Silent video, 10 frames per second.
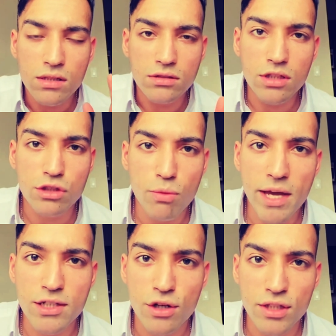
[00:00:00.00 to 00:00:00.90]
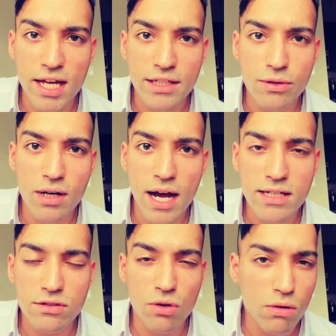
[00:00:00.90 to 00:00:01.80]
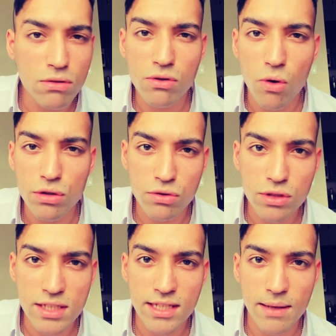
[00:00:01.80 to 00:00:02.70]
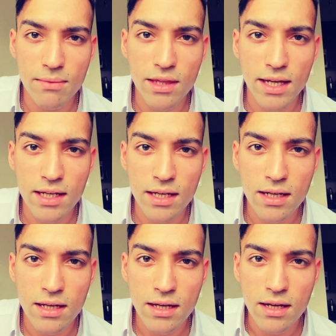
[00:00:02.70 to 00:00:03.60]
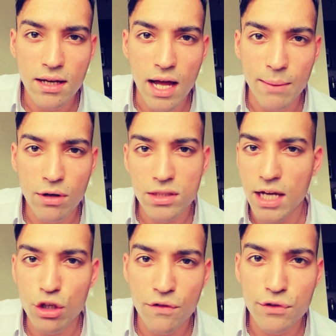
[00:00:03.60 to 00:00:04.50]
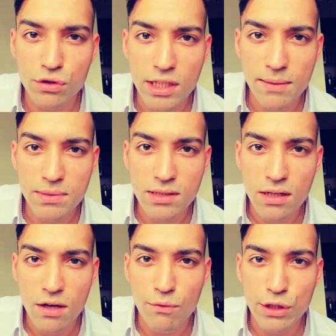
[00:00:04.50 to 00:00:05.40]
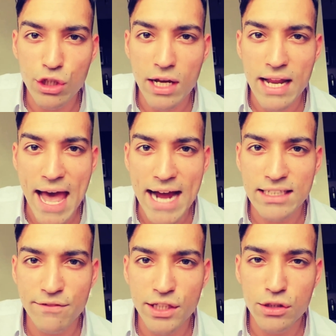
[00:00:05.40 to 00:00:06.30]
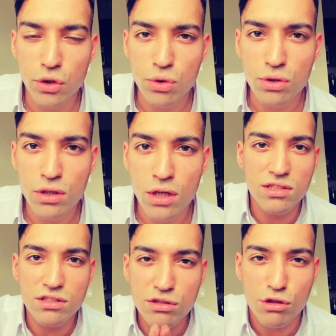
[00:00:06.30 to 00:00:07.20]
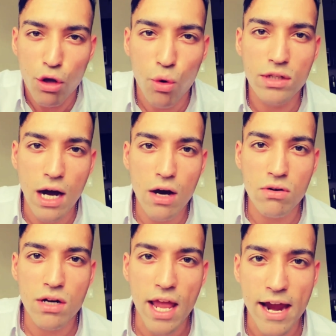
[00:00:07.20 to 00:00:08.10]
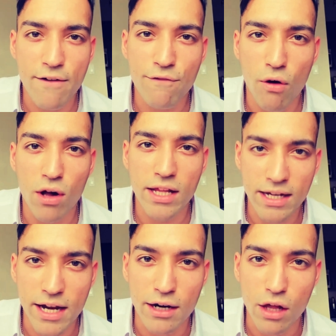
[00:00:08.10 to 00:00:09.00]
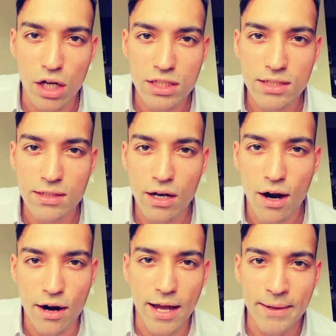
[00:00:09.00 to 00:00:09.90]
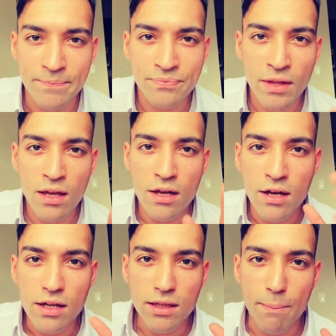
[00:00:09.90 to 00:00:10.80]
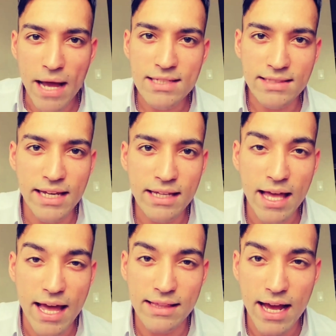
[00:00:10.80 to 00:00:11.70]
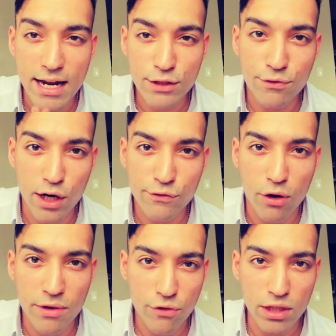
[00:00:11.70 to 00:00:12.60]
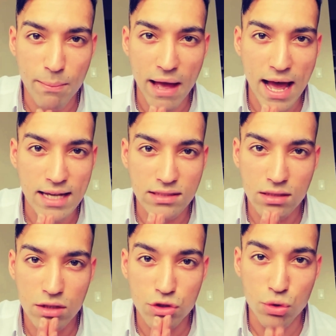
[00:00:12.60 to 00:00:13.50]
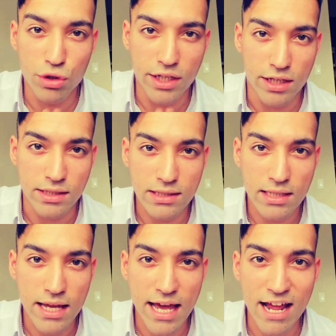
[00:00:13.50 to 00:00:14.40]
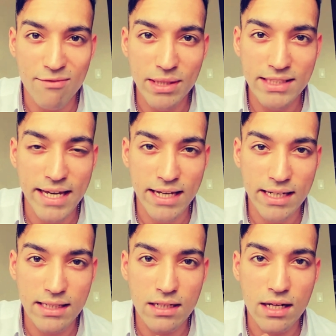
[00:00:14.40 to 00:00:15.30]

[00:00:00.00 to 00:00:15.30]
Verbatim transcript: just to make sure that you guys don't go through the same thing, I'm going to tell you a few tips which you can actively do to slow down hair fall and hair loss. All right. The best thing, and that has worked for me for the past 2 years, and I've been taking it